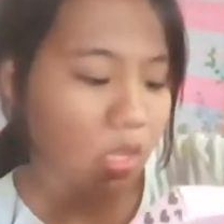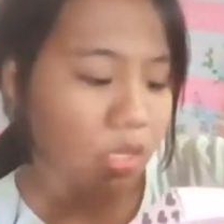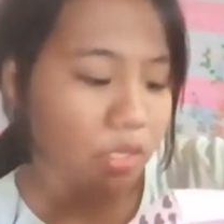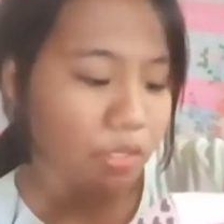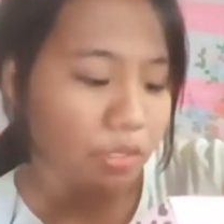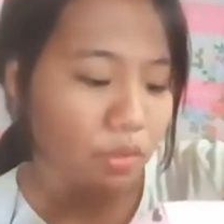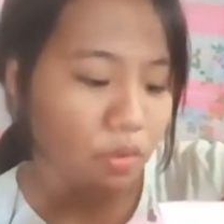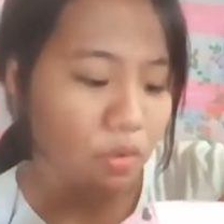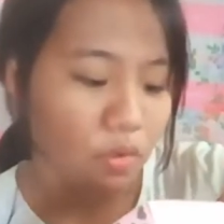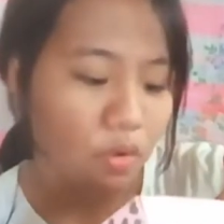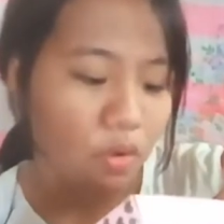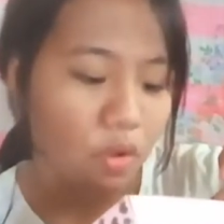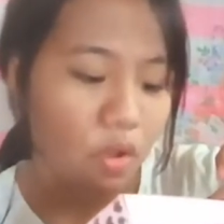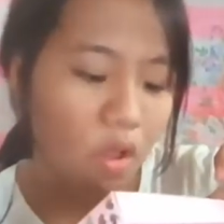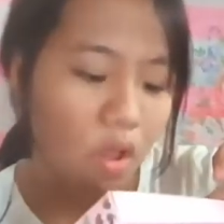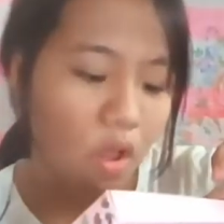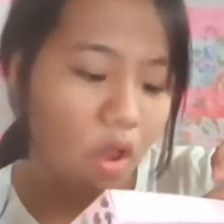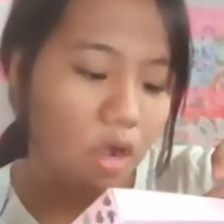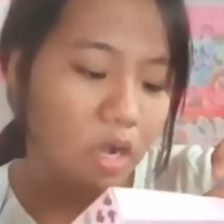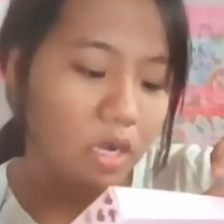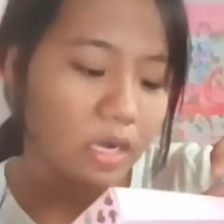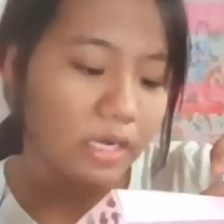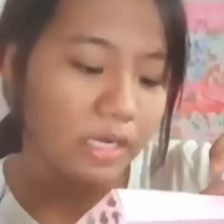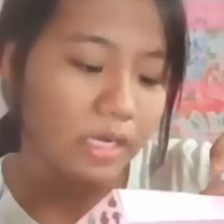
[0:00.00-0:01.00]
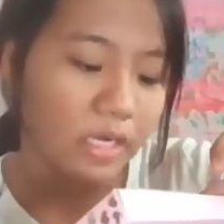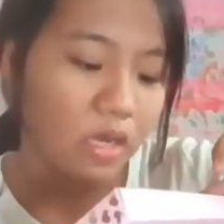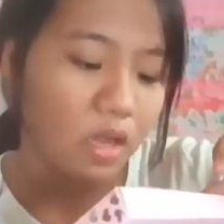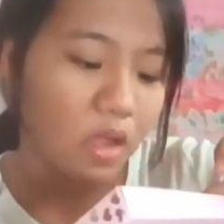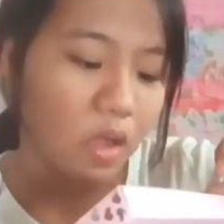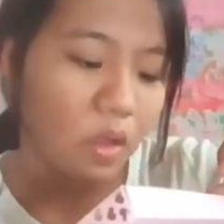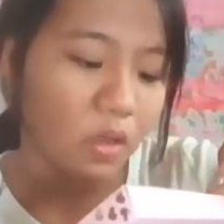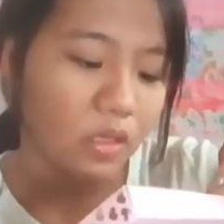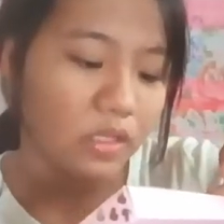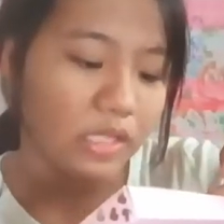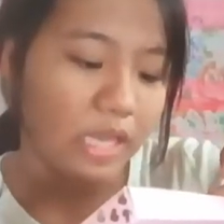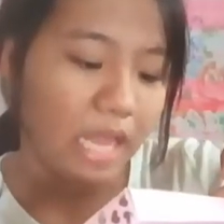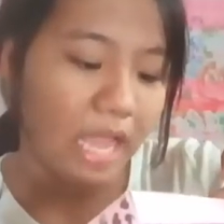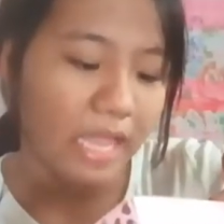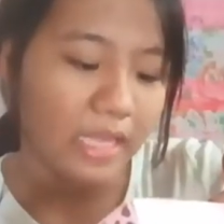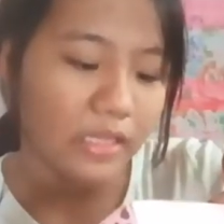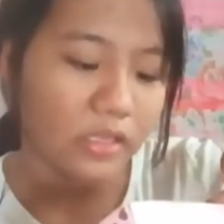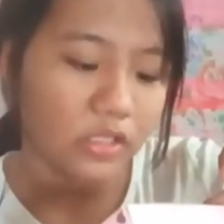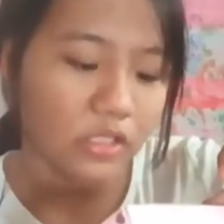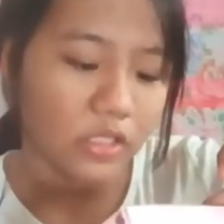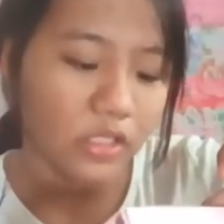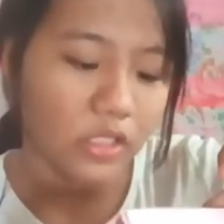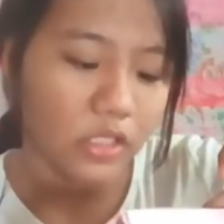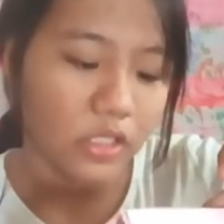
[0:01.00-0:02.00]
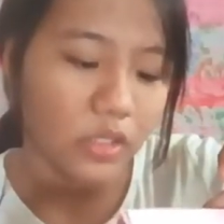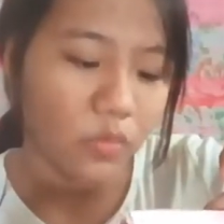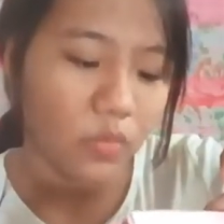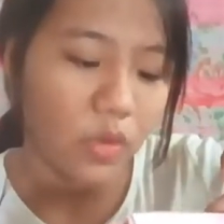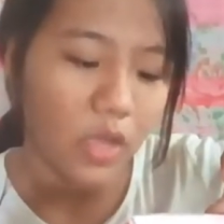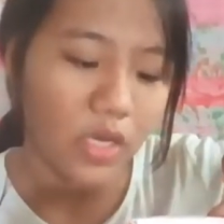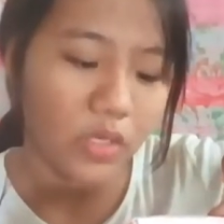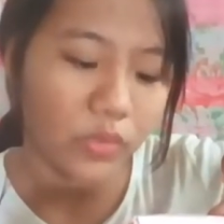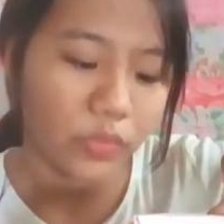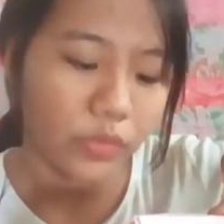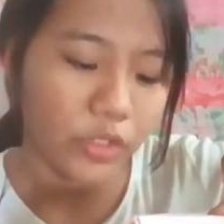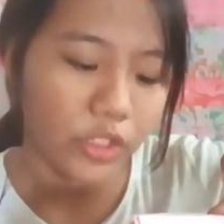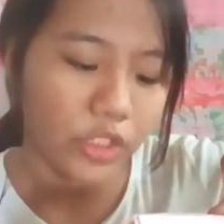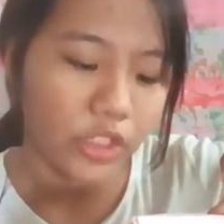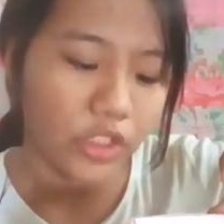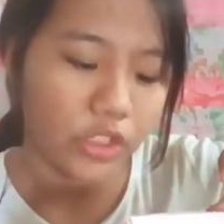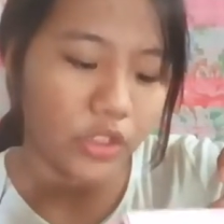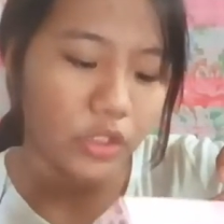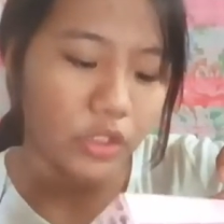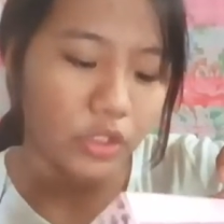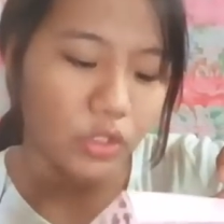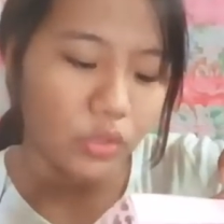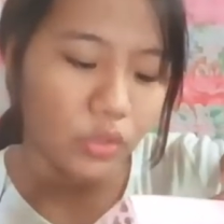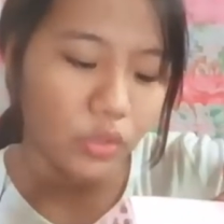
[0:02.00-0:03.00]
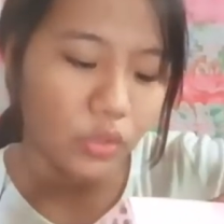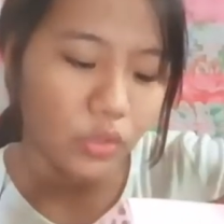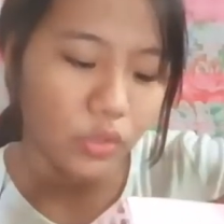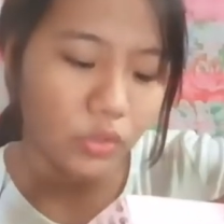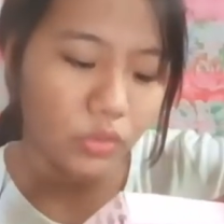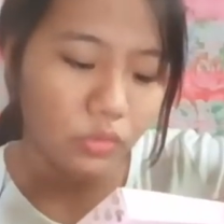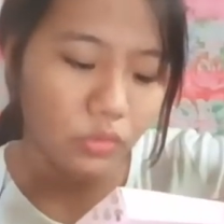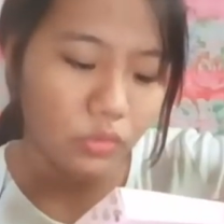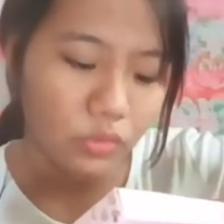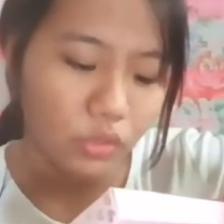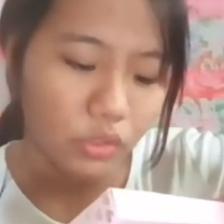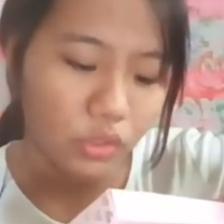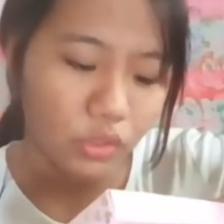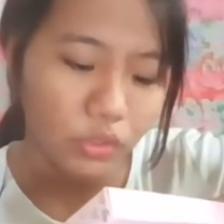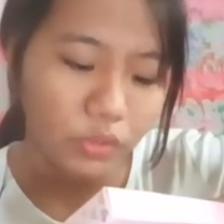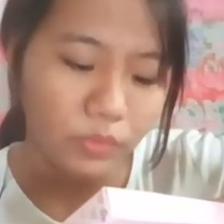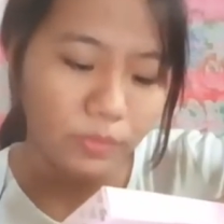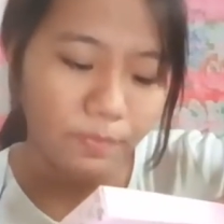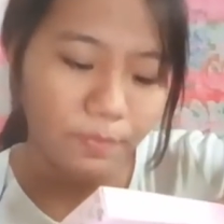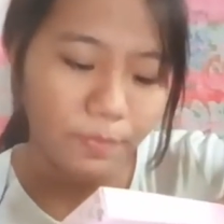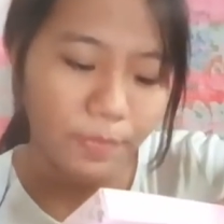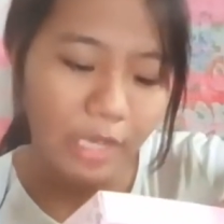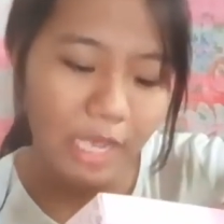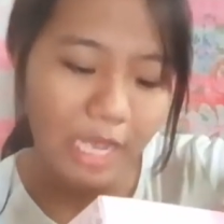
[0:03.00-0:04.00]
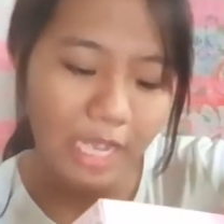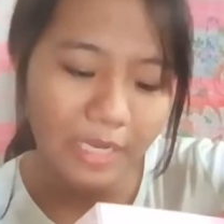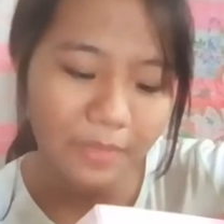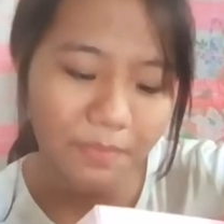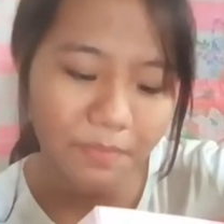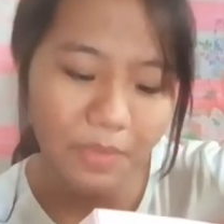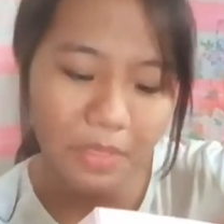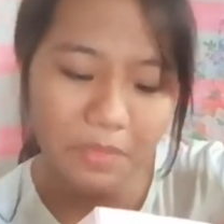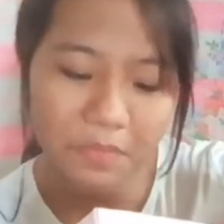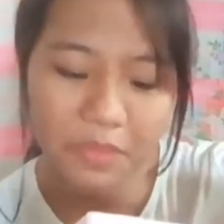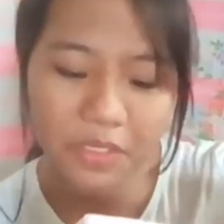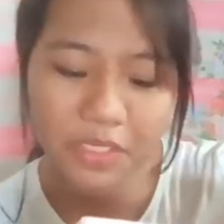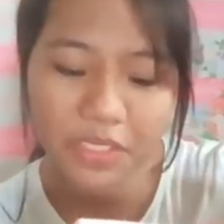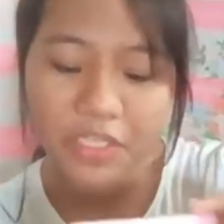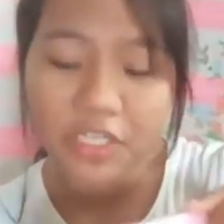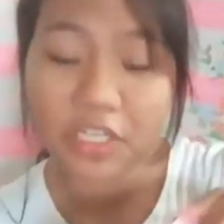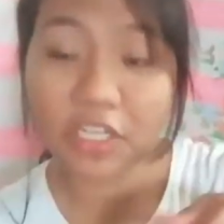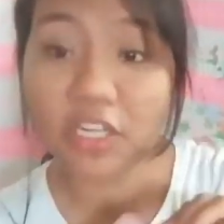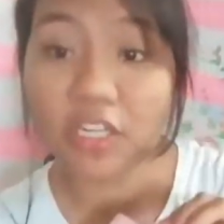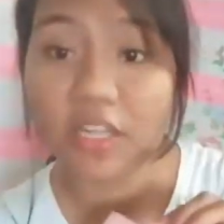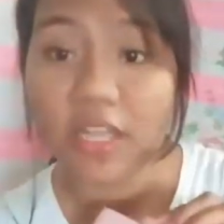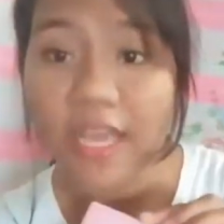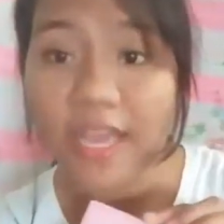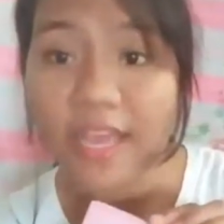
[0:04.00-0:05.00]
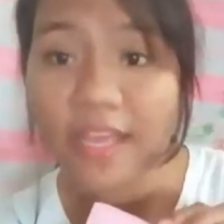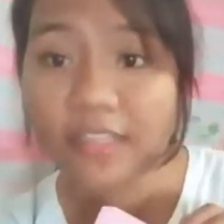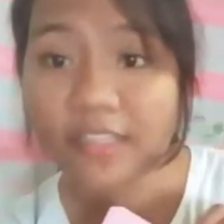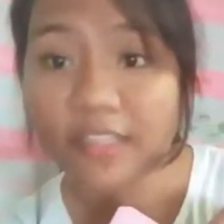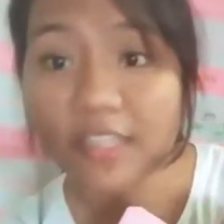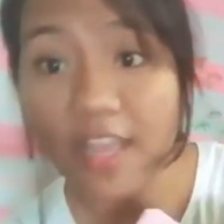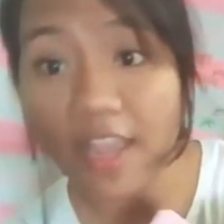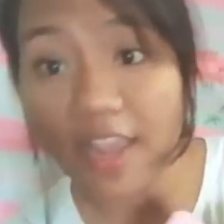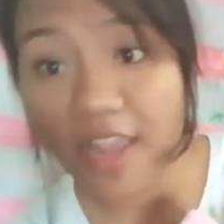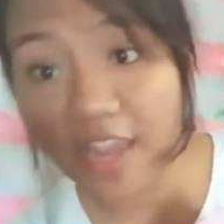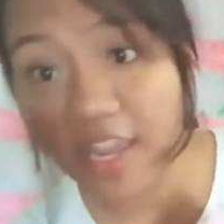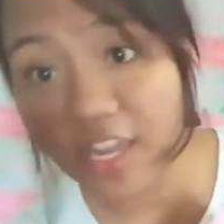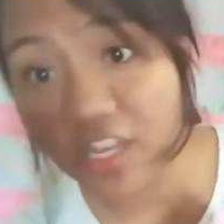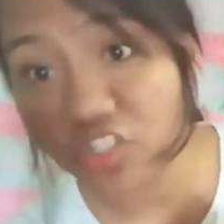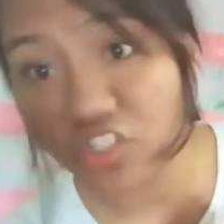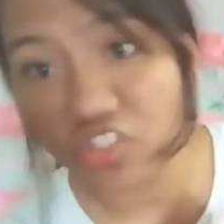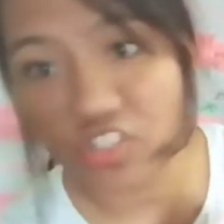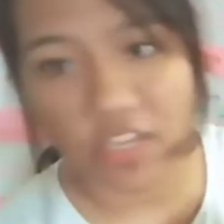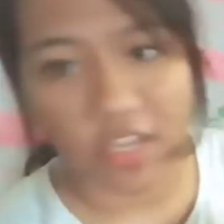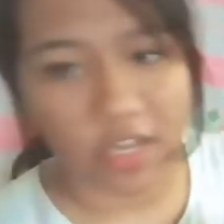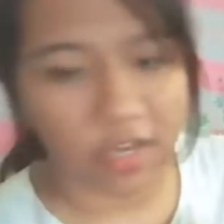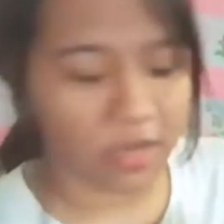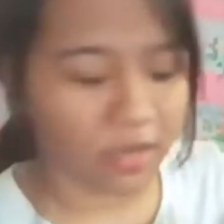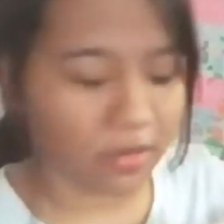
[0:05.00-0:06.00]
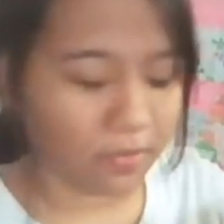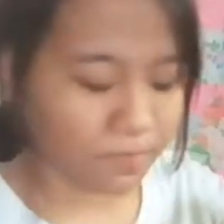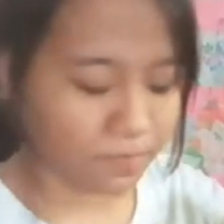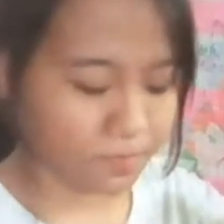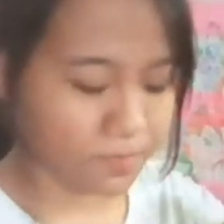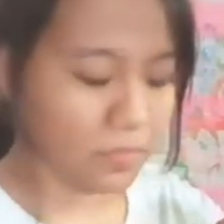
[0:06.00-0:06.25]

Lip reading: Yung guard, all-nighter, one wish, June bug, baby girl, and angel.